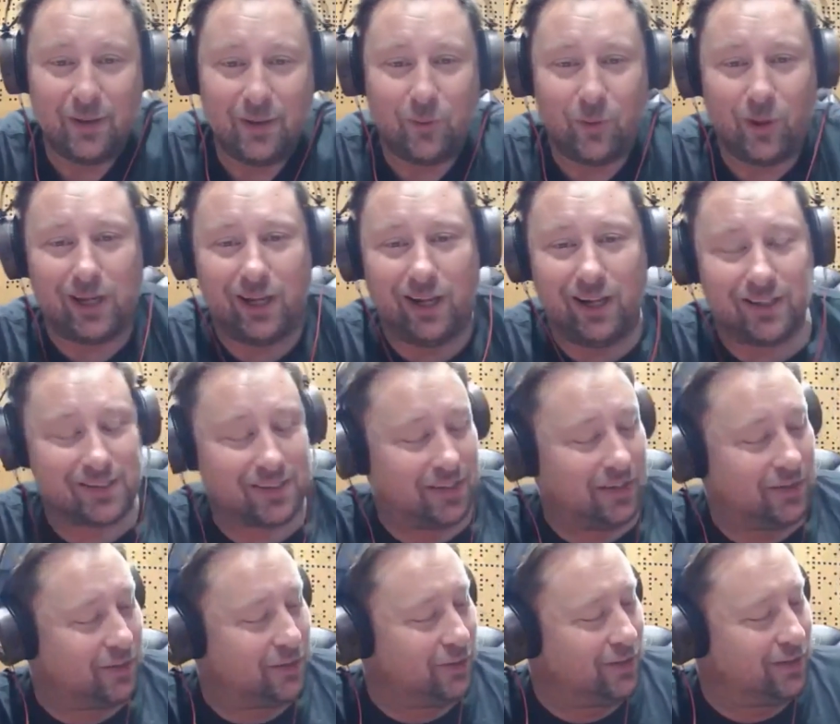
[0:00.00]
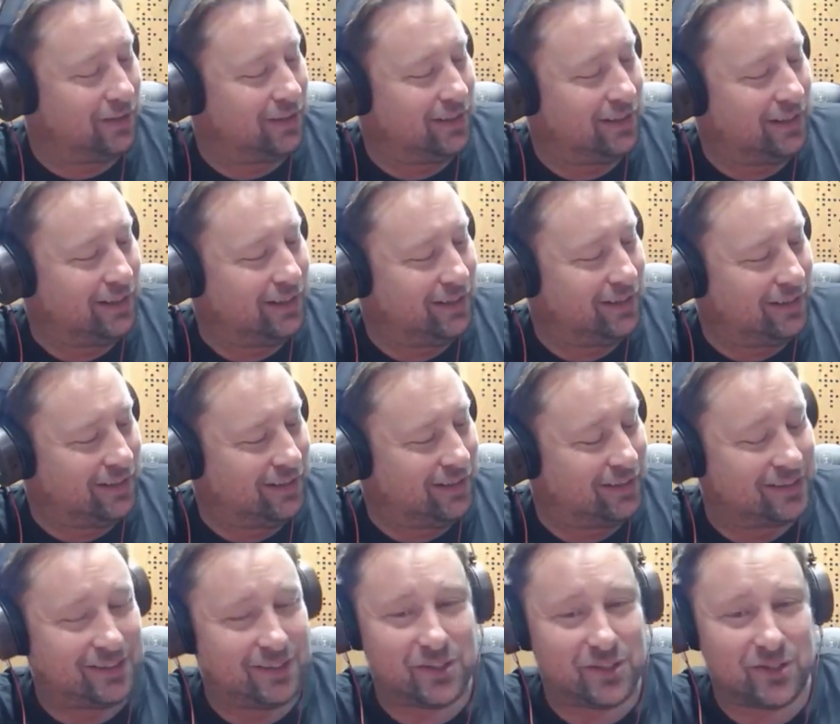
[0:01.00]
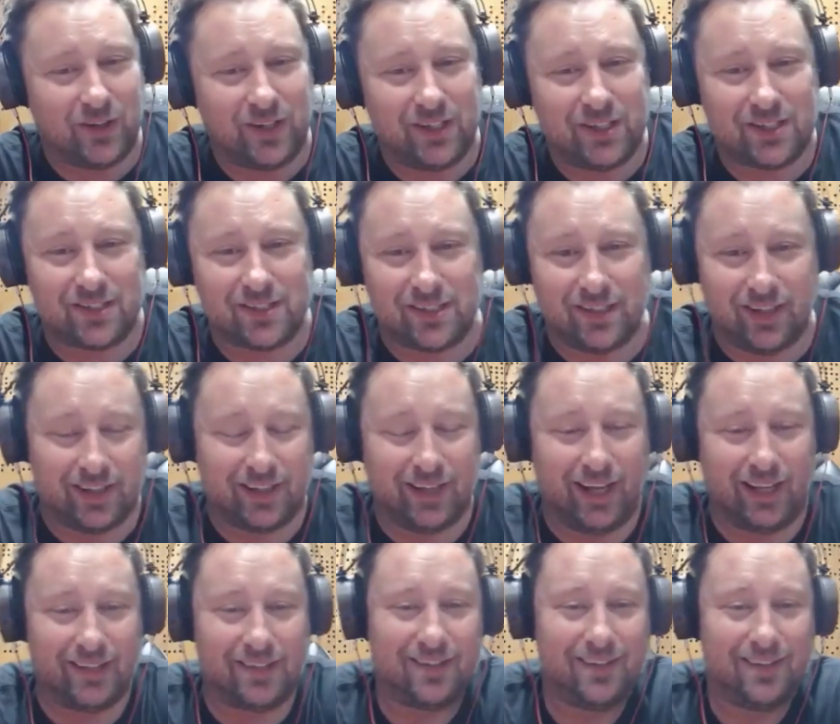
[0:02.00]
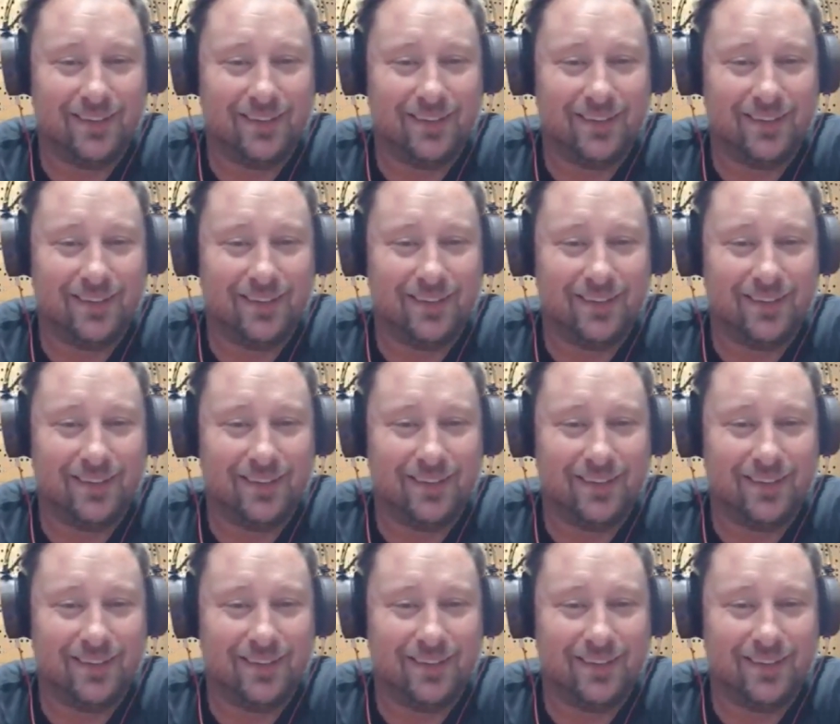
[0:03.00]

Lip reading: What else can you do in a situations like that?